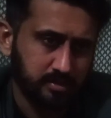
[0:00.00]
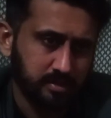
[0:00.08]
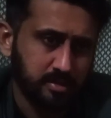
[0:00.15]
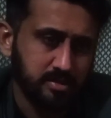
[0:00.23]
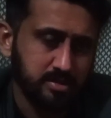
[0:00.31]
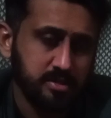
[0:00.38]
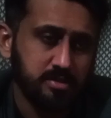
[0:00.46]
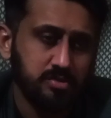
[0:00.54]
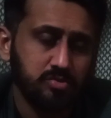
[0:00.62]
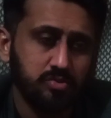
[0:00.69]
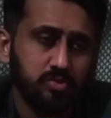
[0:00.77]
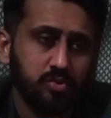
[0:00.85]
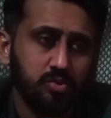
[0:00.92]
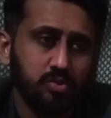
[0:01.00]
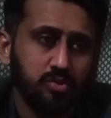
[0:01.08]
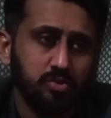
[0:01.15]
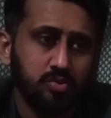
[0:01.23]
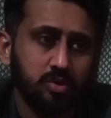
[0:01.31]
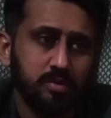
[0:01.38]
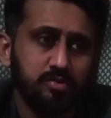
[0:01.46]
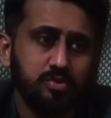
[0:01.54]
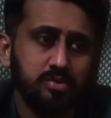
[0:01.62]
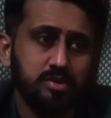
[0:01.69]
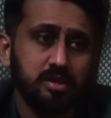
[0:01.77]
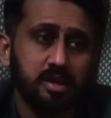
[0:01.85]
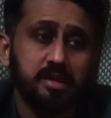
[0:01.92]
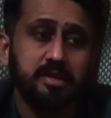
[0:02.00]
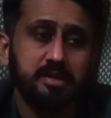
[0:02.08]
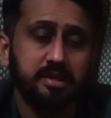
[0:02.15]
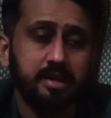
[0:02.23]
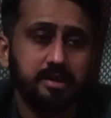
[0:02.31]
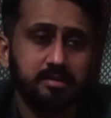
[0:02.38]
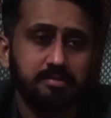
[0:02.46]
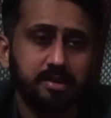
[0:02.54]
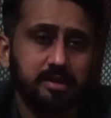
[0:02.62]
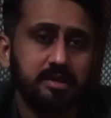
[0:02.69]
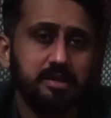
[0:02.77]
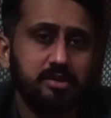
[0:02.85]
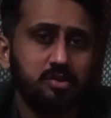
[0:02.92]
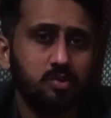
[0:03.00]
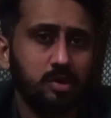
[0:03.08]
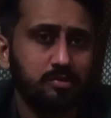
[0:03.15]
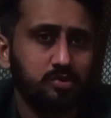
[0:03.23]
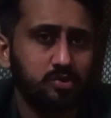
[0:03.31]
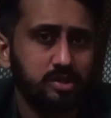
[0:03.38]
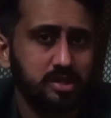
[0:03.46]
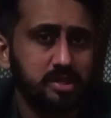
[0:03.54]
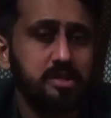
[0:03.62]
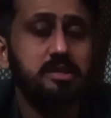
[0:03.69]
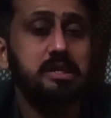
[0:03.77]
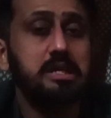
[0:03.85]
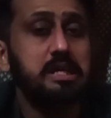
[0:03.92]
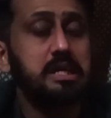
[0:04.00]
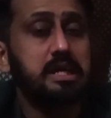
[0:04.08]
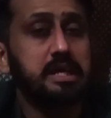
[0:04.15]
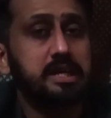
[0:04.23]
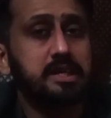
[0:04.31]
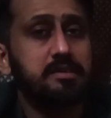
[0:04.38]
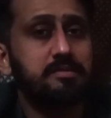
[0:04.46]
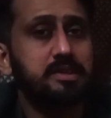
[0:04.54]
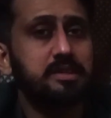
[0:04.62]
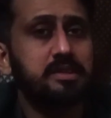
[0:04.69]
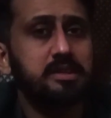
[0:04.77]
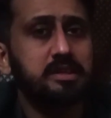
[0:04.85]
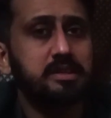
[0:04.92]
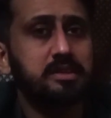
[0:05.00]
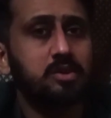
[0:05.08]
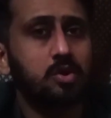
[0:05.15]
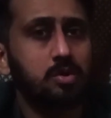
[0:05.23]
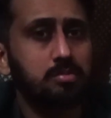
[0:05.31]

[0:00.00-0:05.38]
secretion, so you have to, and it get infected, you have to treat it with the